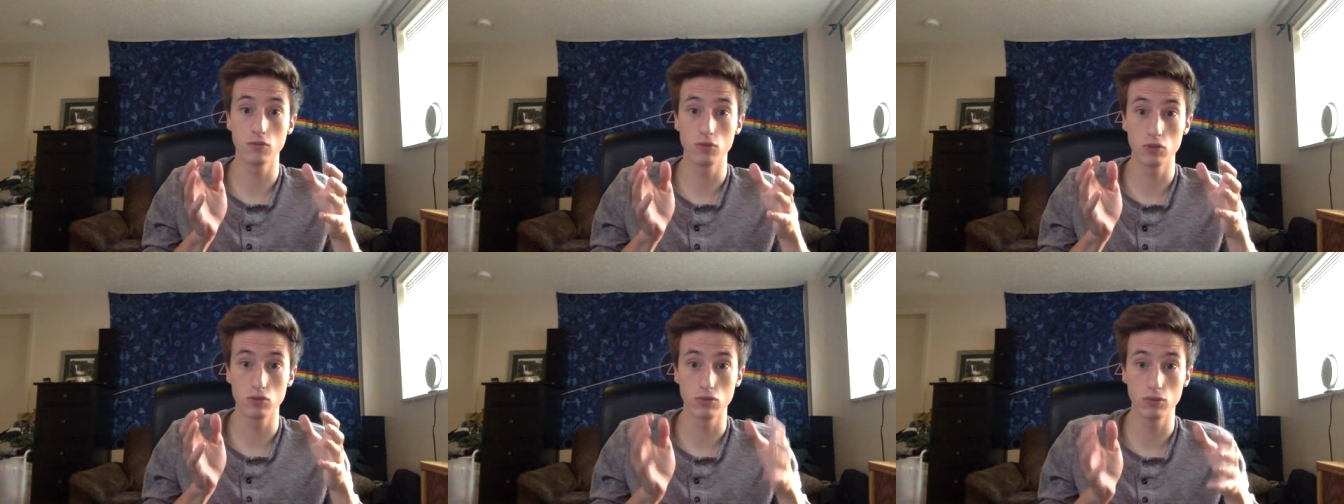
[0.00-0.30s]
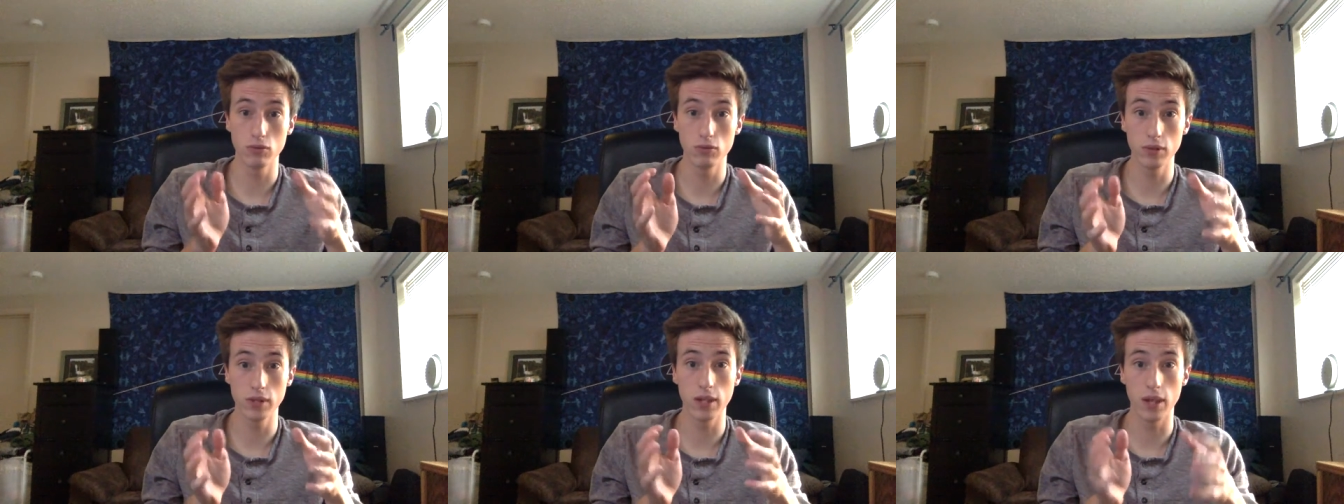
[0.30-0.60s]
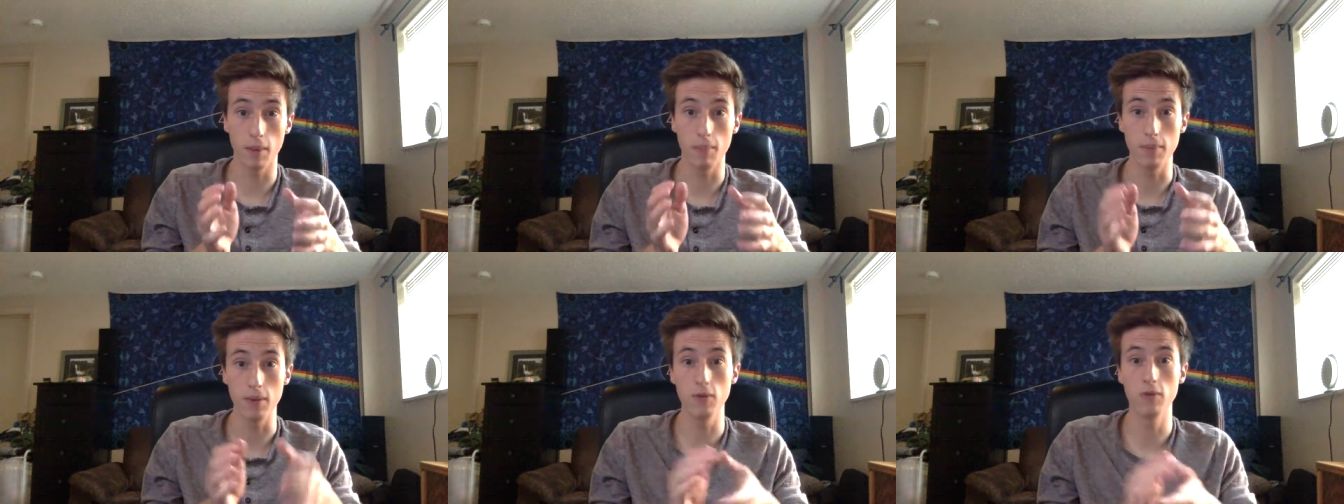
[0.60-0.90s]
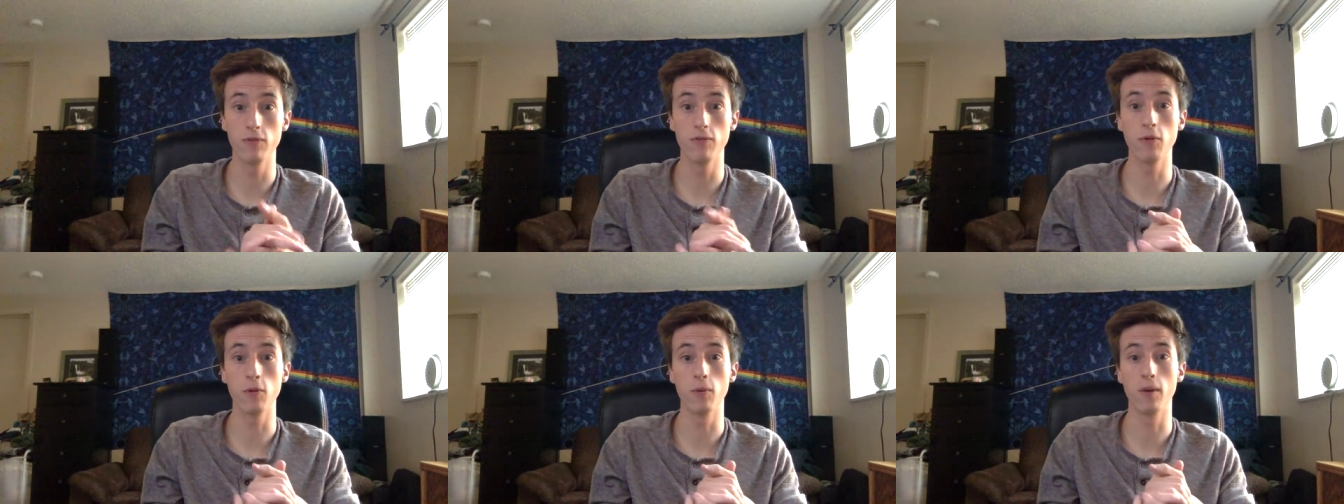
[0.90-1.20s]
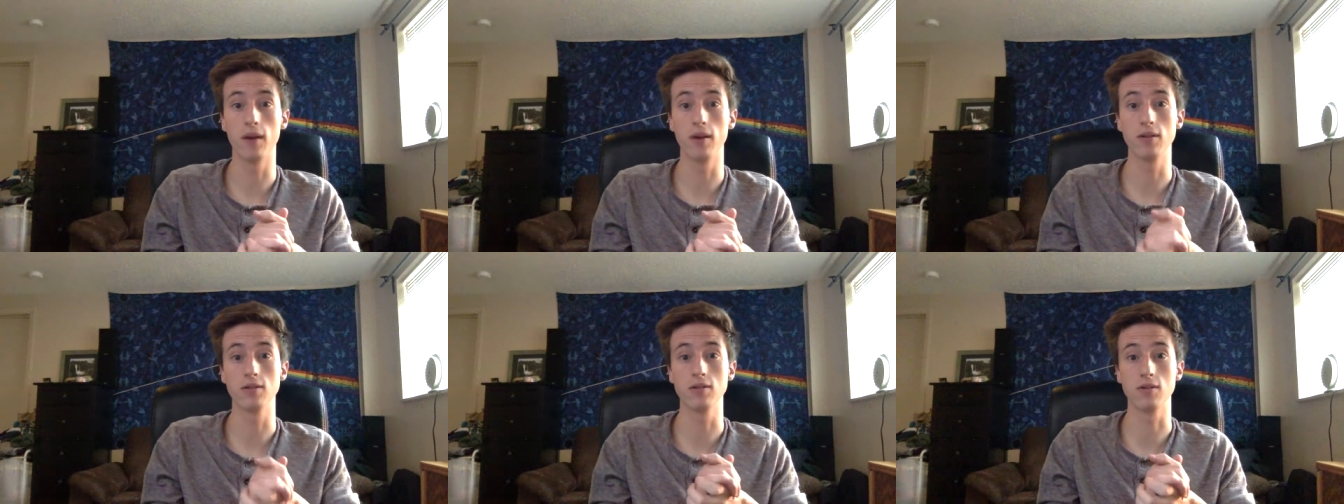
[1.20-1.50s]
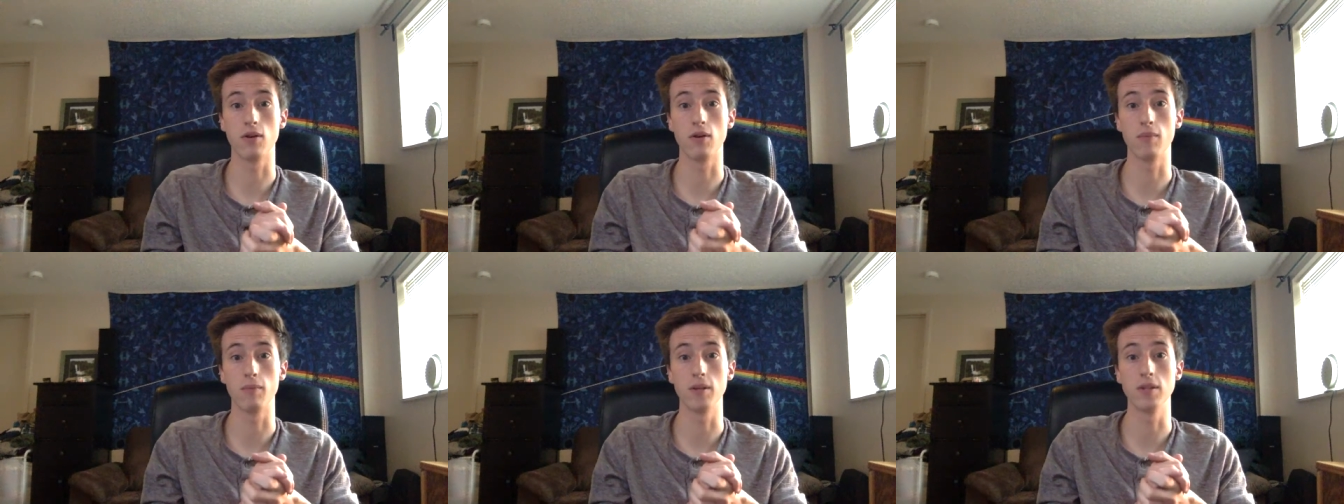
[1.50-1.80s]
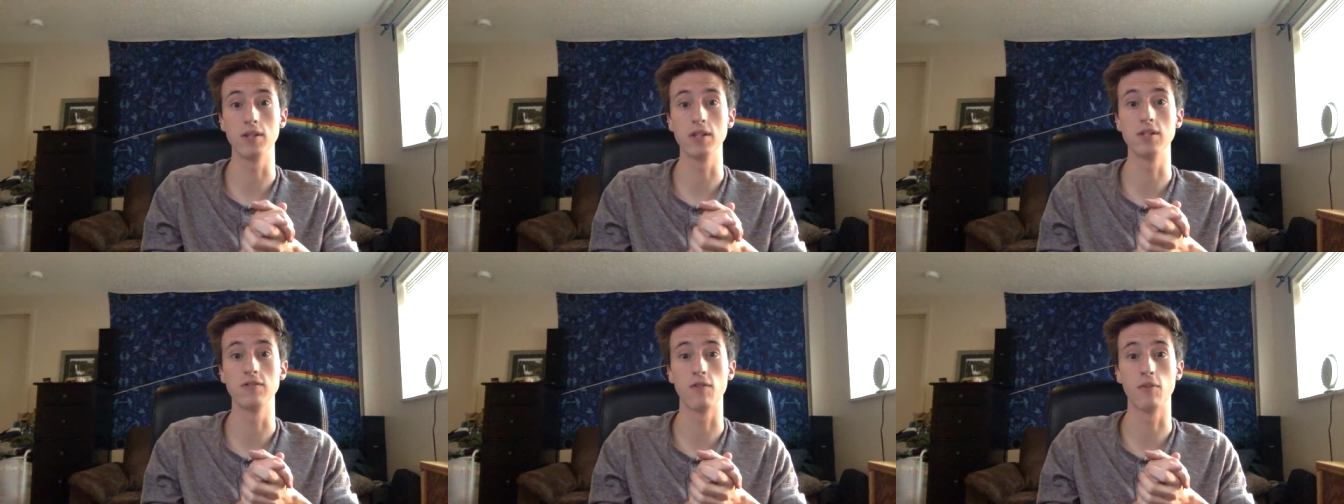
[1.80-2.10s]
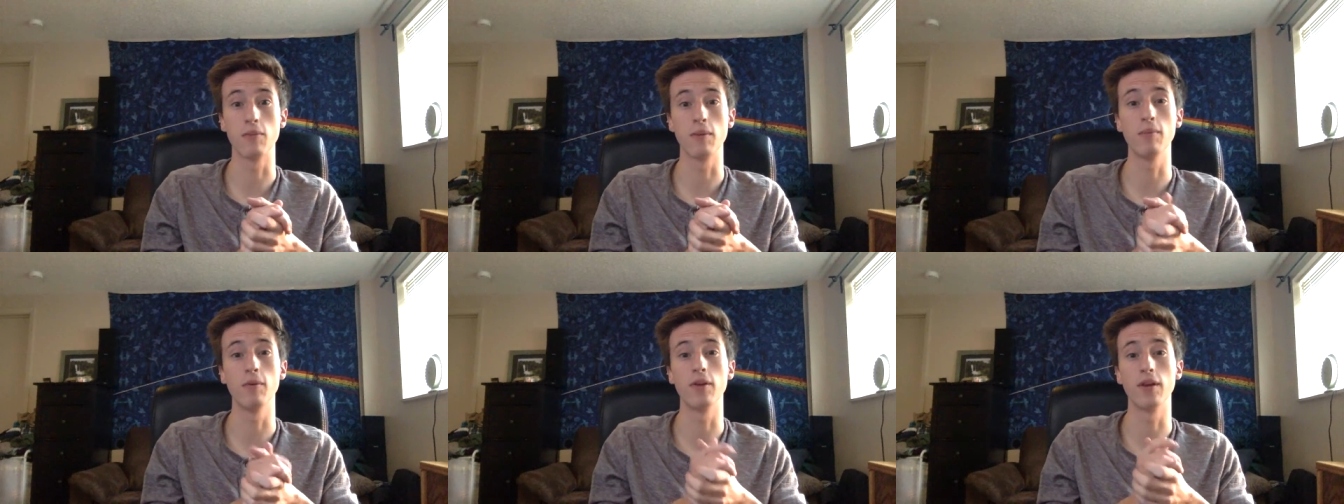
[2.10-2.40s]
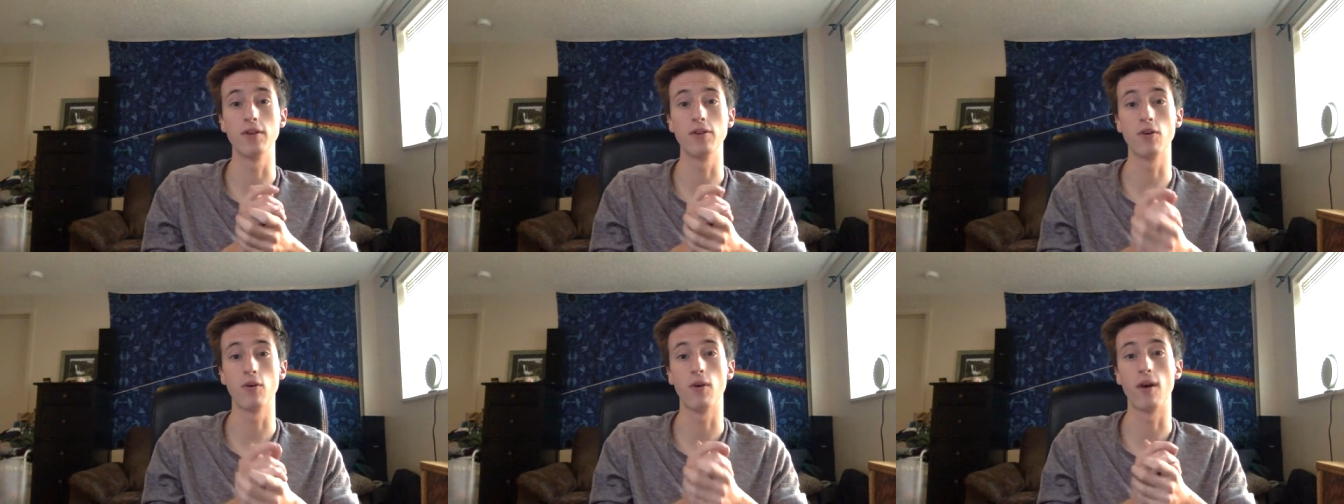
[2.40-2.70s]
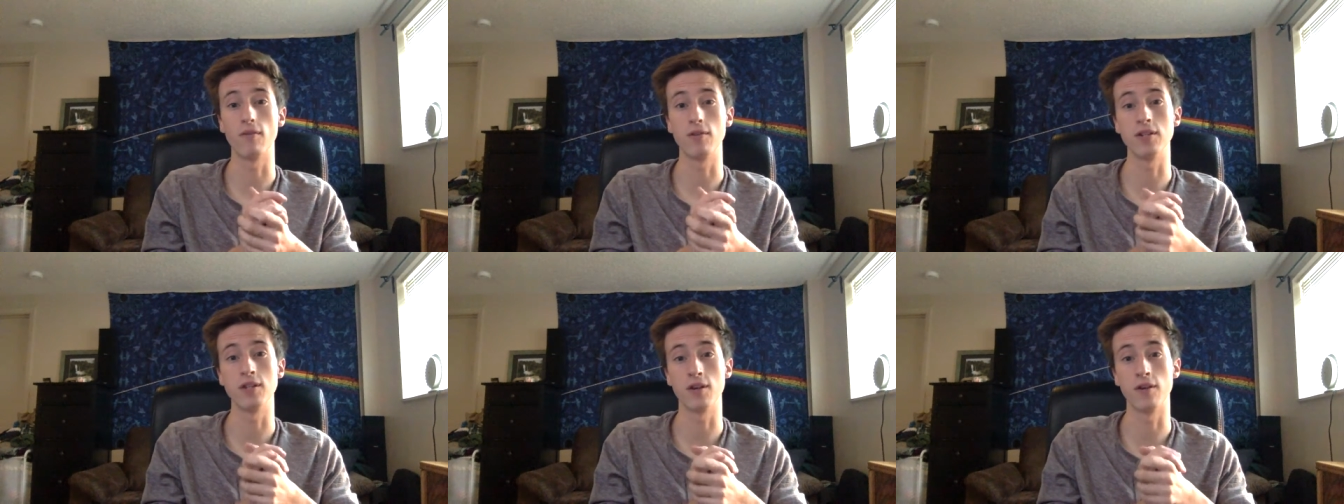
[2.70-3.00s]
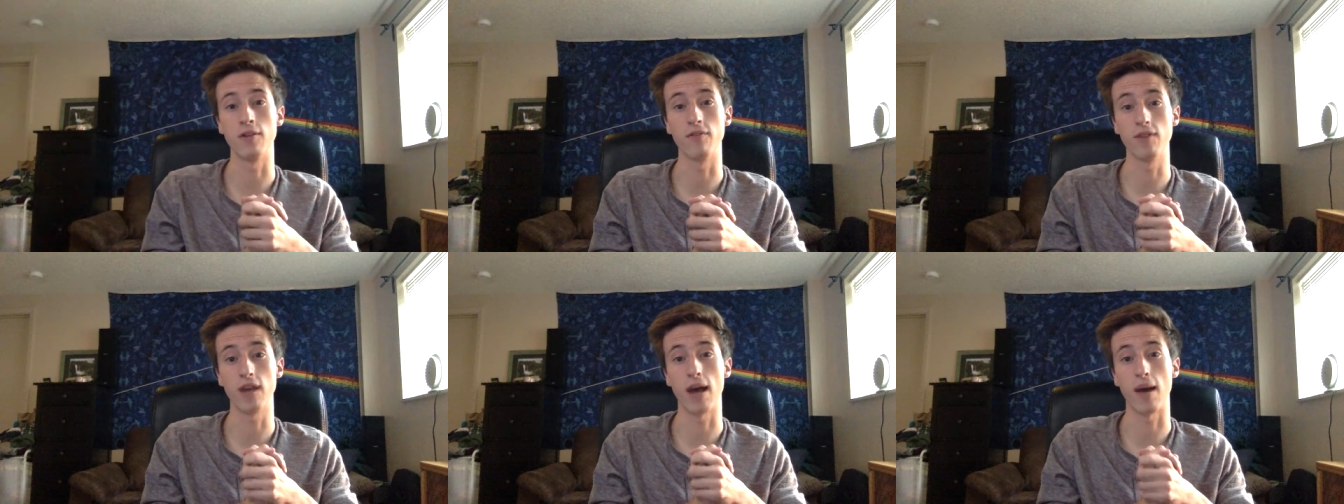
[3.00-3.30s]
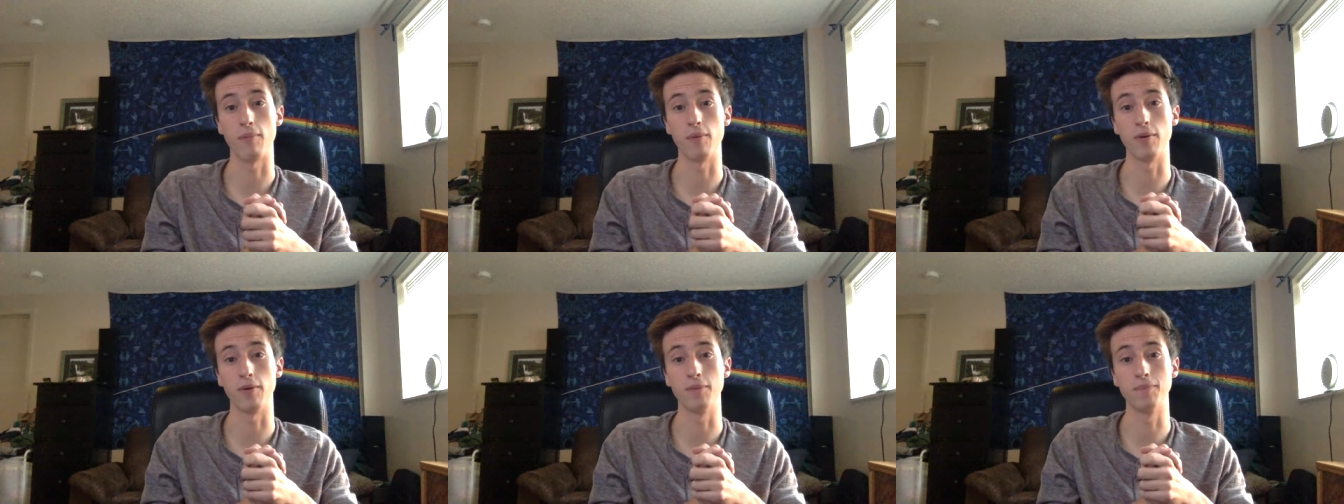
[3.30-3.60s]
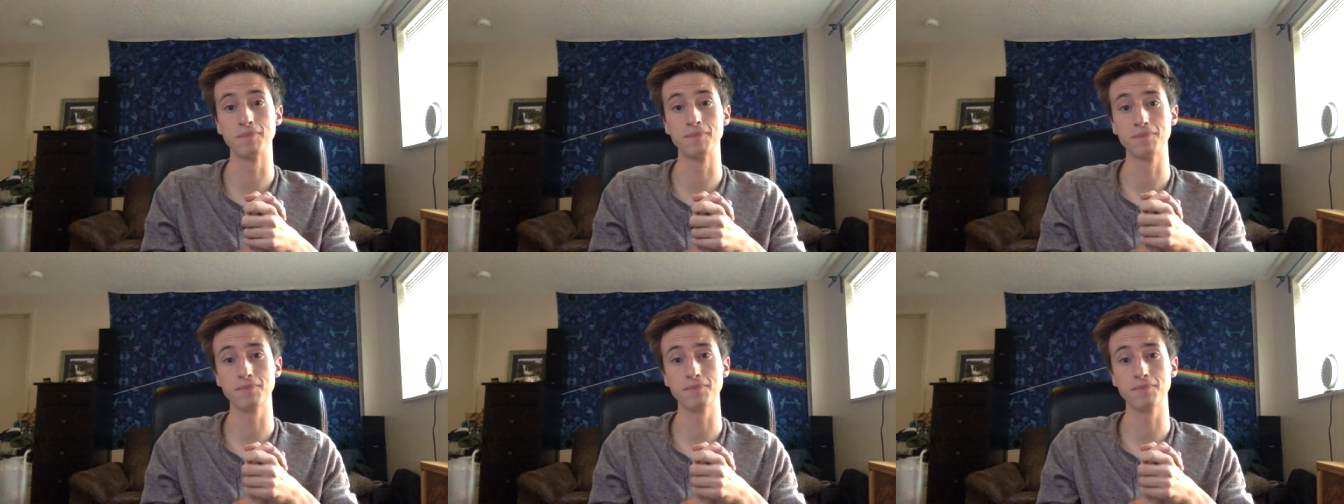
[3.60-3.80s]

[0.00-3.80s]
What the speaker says: truly a beautiful way to start a business for people that don't have a ton of capital.